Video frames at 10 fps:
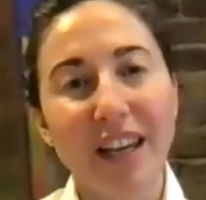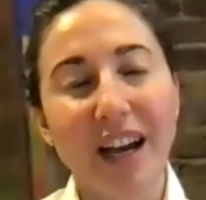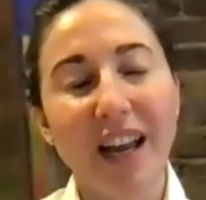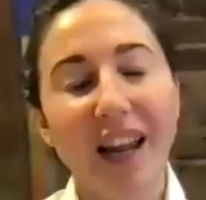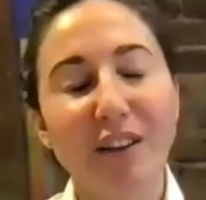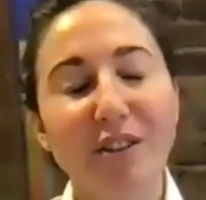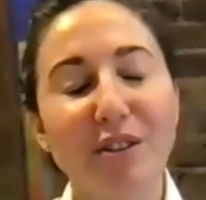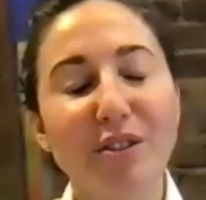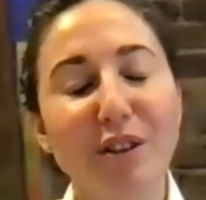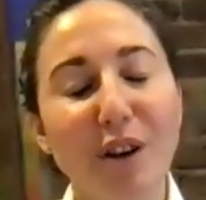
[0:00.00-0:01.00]
I'd like you to
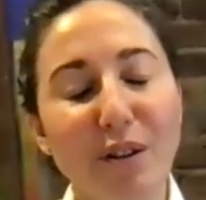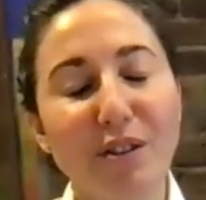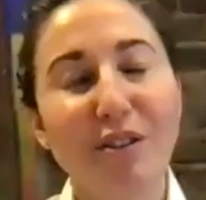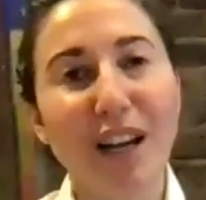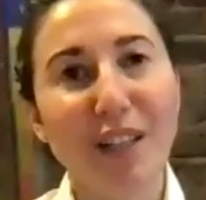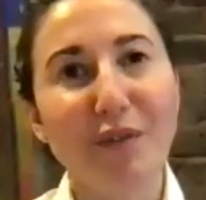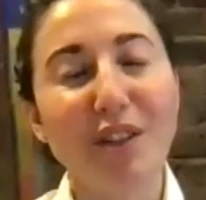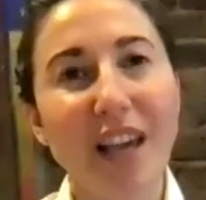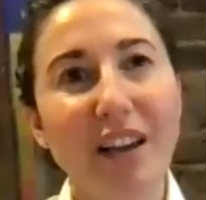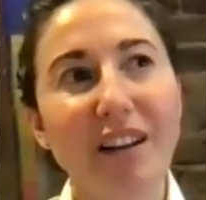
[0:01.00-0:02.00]
close your eyes for a
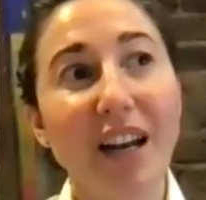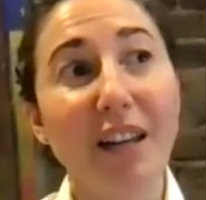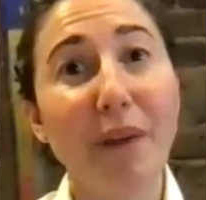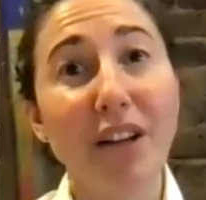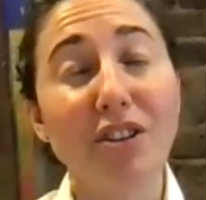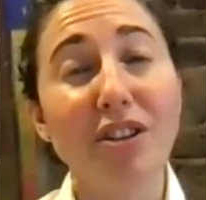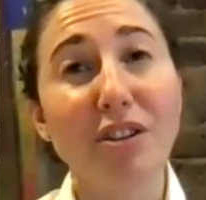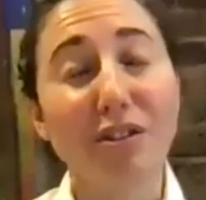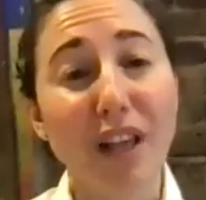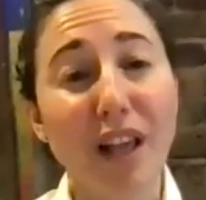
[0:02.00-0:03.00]
second and imagine
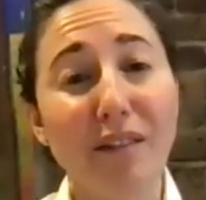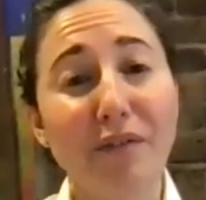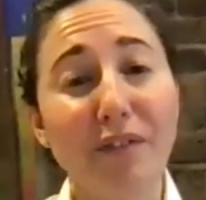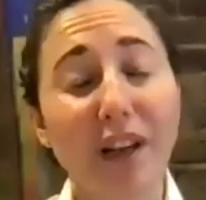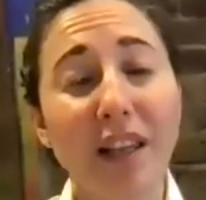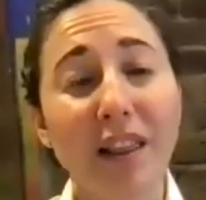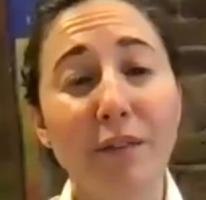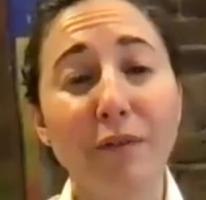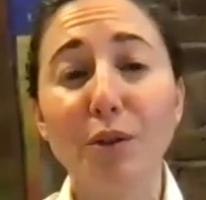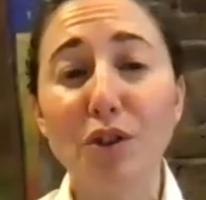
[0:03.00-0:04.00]
yourself in the
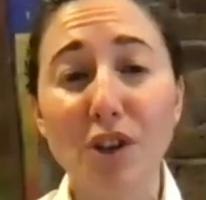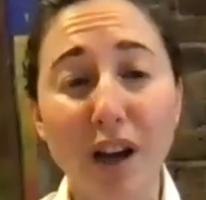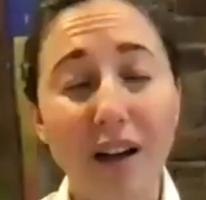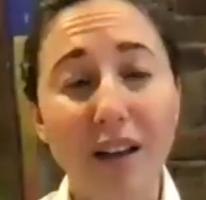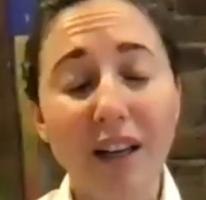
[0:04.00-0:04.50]
future.